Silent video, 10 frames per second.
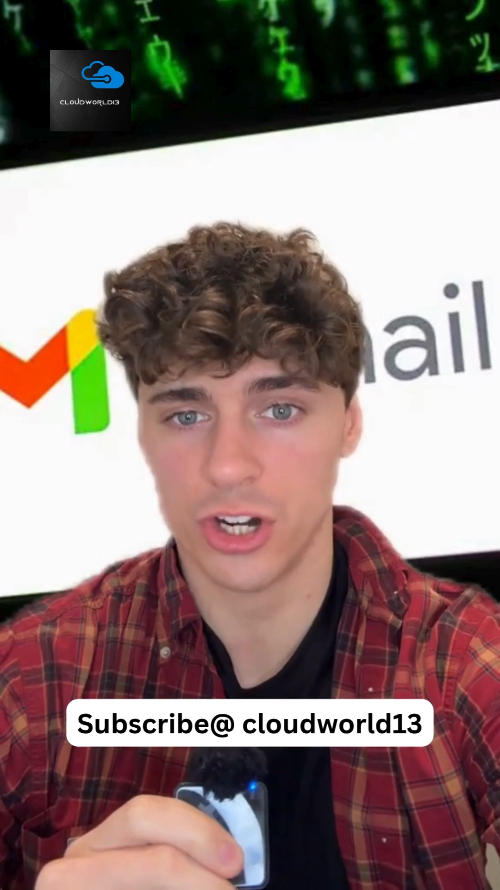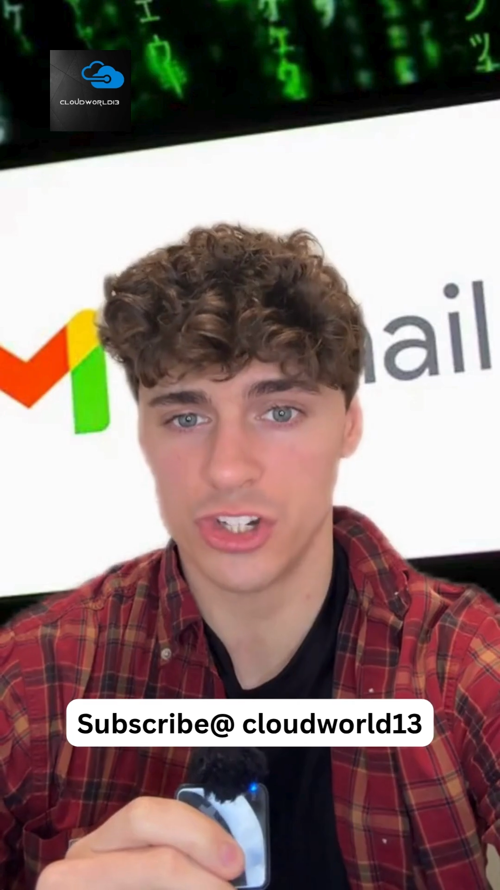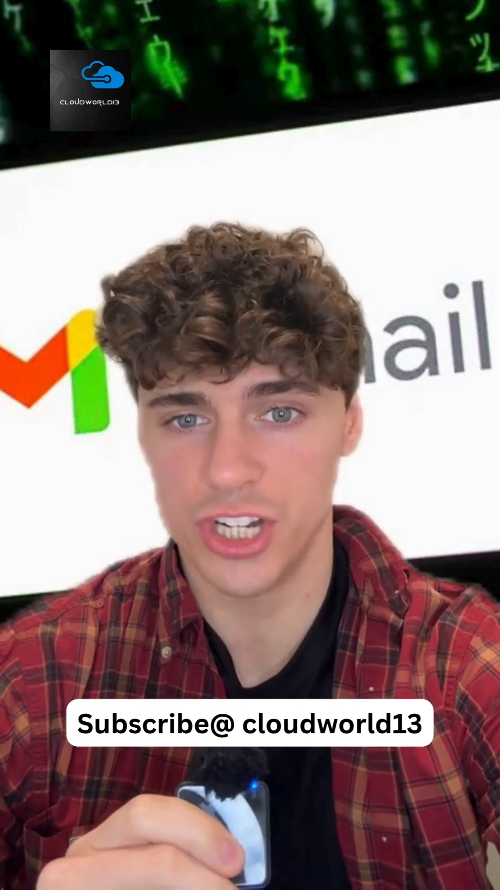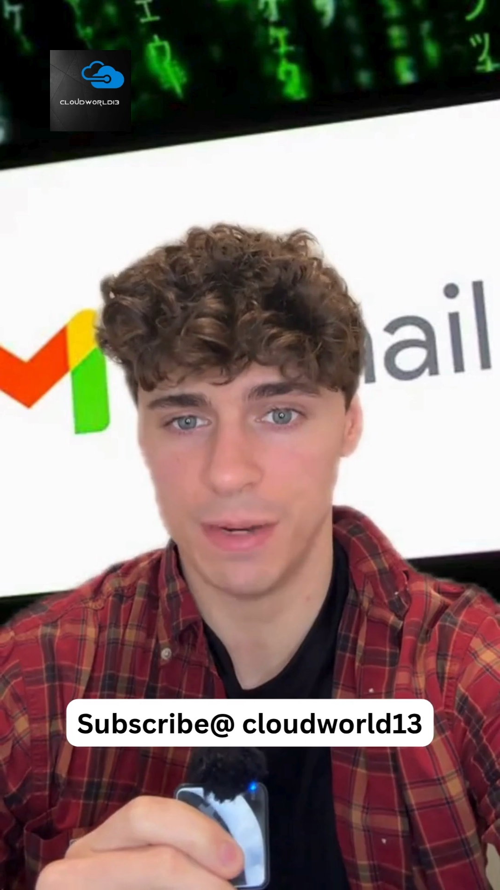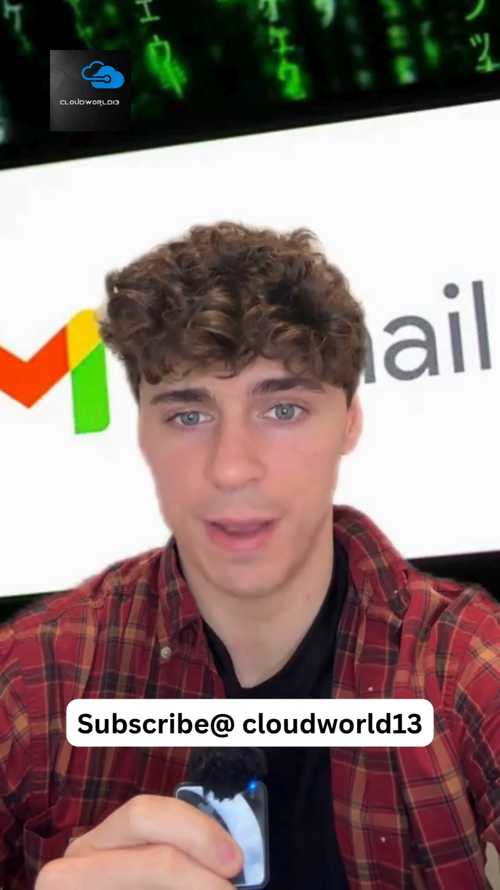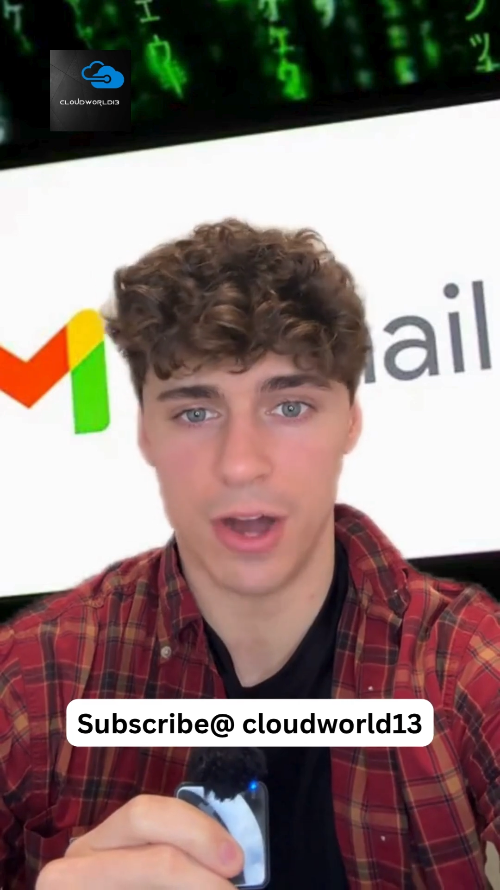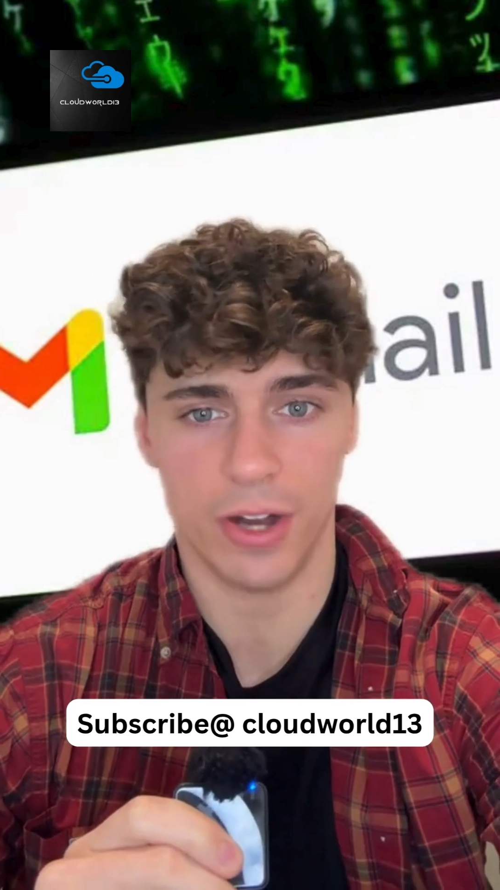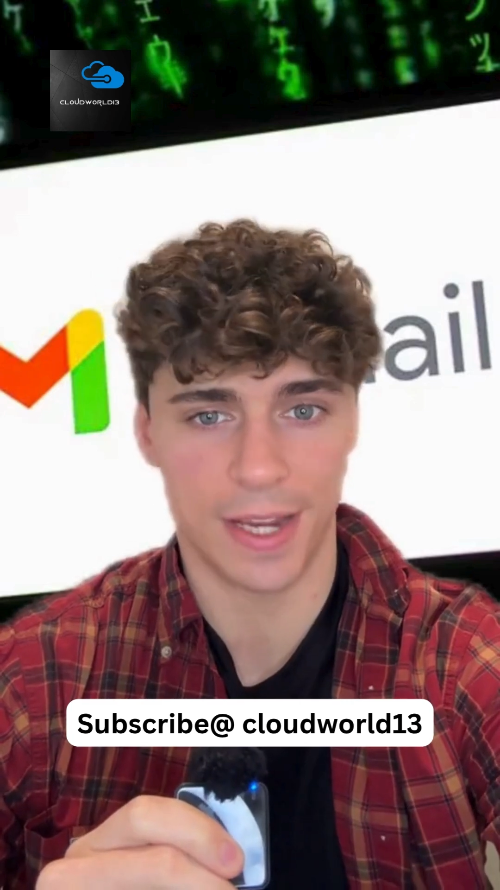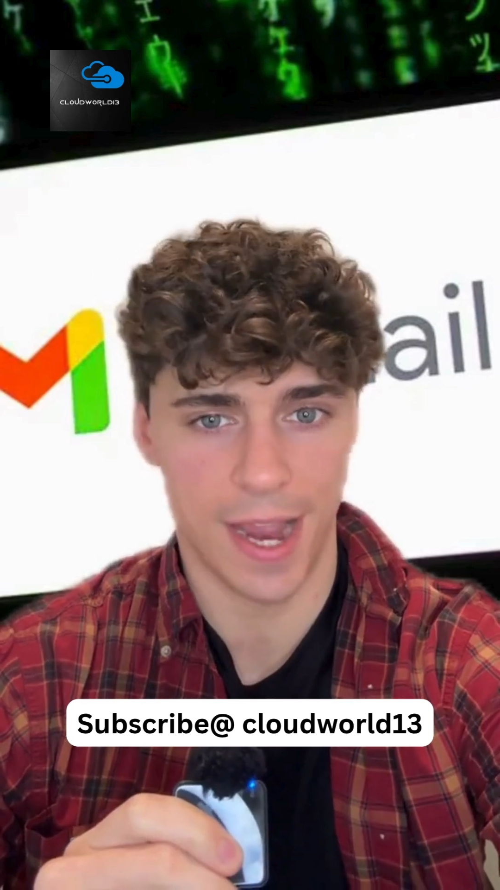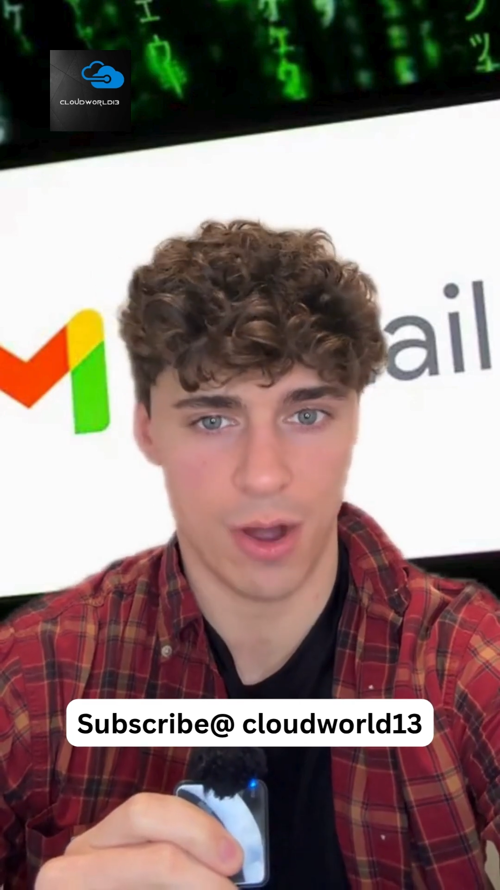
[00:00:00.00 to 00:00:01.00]
your
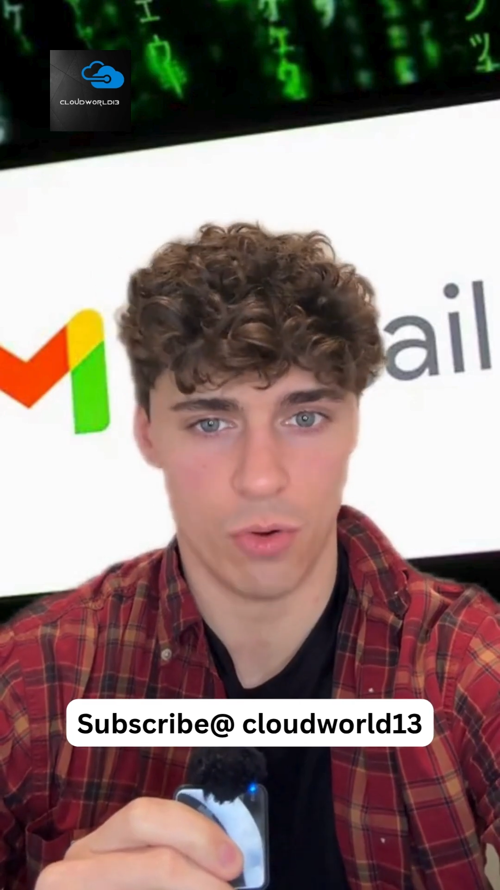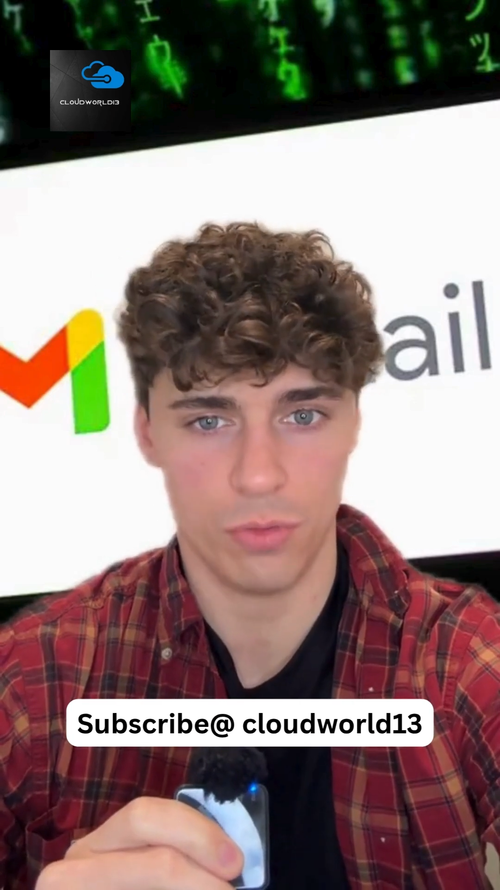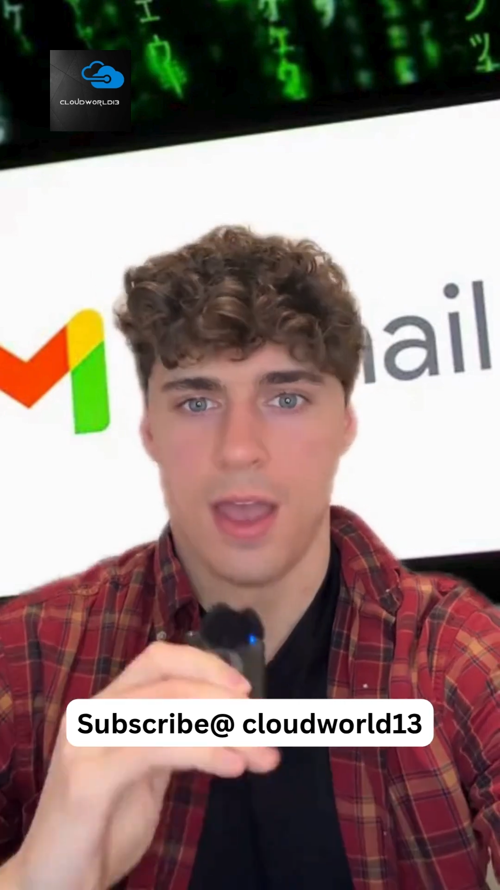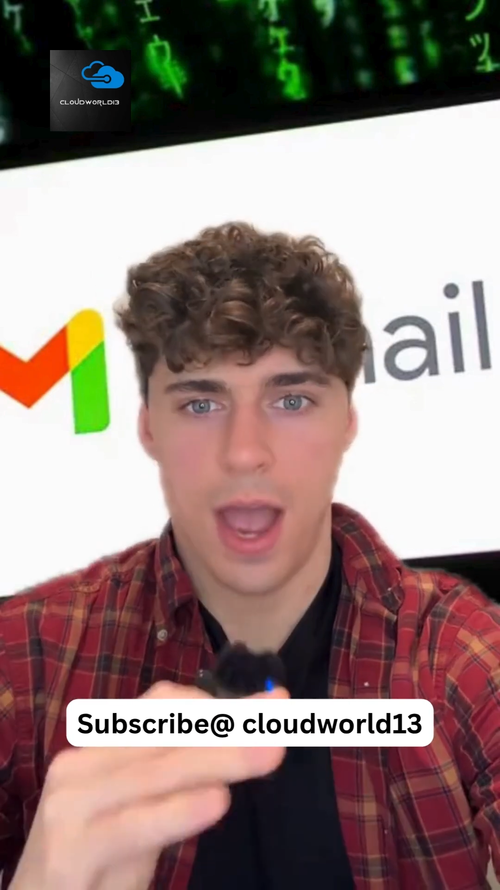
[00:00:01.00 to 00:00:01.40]
Gmail account.